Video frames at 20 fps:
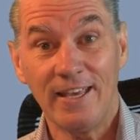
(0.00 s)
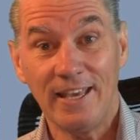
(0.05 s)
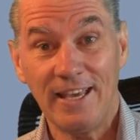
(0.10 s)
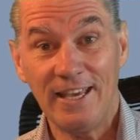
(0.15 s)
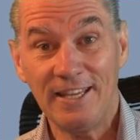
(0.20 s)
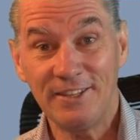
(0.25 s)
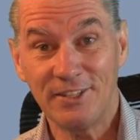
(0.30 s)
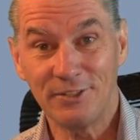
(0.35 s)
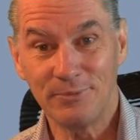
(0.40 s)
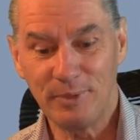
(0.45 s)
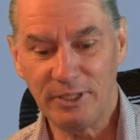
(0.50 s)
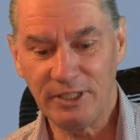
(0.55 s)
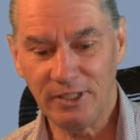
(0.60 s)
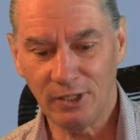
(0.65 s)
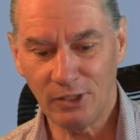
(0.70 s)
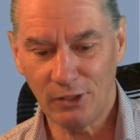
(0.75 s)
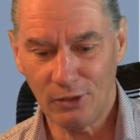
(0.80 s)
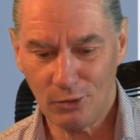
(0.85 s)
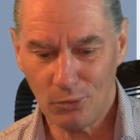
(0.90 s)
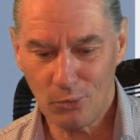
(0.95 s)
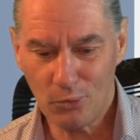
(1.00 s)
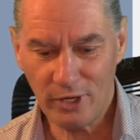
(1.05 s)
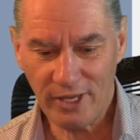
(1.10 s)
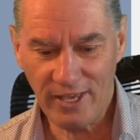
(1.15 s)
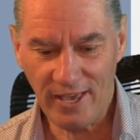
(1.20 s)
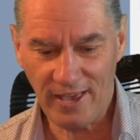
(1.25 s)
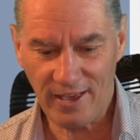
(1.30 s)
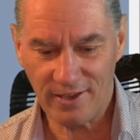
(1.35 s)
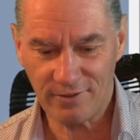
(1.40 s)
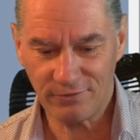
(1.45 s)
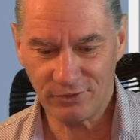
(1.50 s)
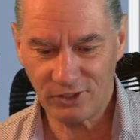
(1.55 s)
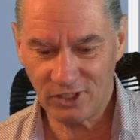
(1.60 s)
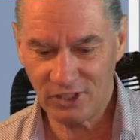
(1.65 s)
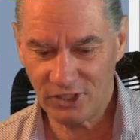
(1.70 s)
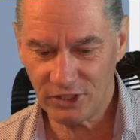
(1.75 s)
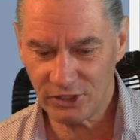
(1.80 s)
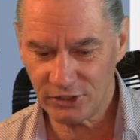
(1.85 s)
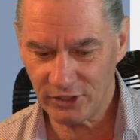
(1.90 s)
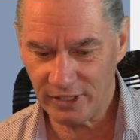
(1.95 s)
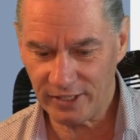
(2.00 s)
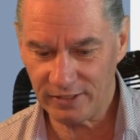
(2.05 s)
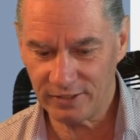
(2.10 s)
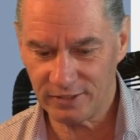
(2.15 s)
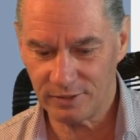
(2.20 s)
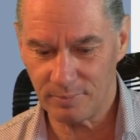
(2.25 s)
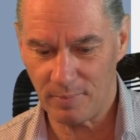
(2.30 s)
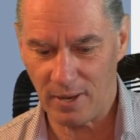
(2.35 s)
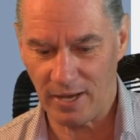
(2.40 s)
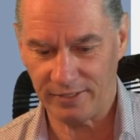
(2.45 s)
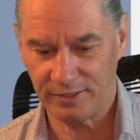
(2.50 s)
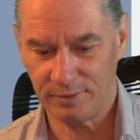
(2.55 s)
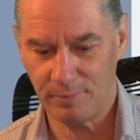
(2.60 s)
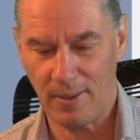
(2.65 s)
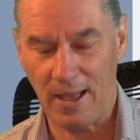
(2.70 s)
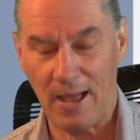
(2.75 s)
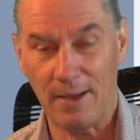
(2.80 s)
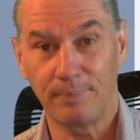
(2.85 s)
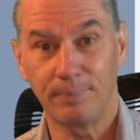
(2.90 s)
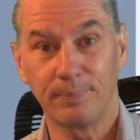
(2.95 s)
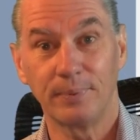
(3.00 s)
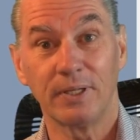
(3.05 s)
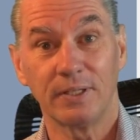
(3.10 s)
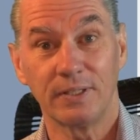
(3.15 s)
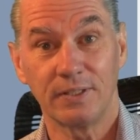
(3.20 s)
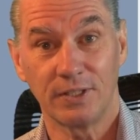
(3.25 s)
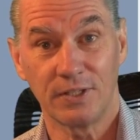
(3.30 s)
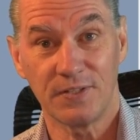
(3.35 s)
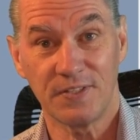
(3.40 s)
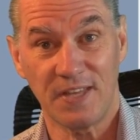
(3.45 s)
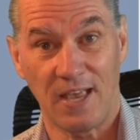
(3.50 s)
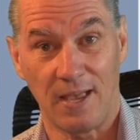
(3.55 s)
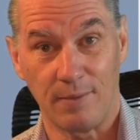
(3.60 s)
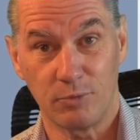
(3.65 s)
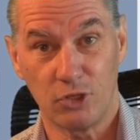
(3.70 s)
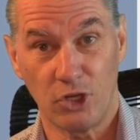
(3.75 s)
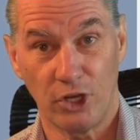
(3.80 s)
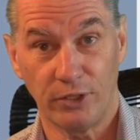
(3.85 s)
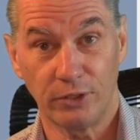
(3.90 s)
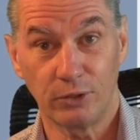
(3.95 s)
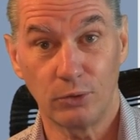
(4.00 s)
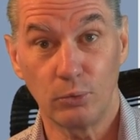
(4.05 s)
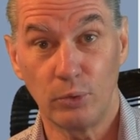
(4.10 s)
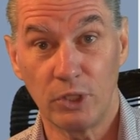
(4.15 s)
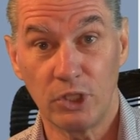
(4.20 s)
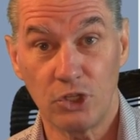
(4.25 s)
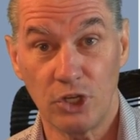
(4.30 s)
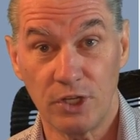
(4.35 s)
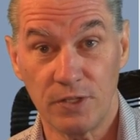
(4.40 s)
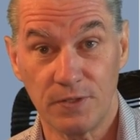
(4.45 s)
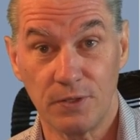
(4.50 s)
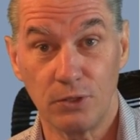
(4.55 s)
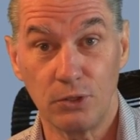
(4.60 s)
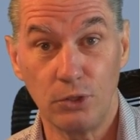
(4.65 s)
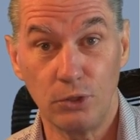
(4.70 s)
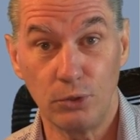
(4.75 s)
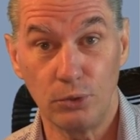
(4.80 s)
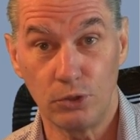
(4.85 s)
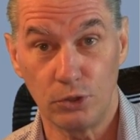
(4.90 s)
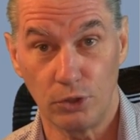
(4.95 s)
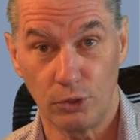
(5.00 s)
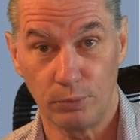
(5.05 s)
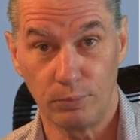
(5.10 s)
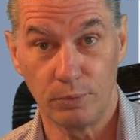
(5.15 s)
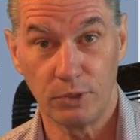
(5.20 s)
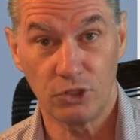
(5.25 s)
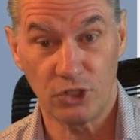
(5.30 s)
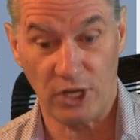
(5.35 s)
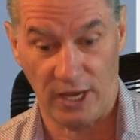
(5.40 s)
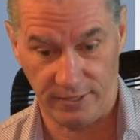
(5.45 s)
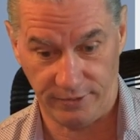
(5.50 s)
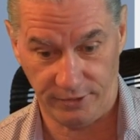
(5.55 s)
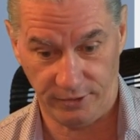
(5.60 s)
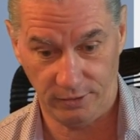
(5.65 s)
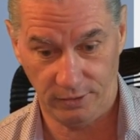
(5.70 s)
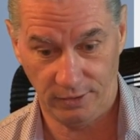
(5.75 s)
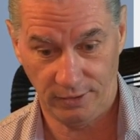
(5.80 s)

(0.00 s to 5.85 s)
In the middle, we have here in the mind map the subject, which is the YouTube channel.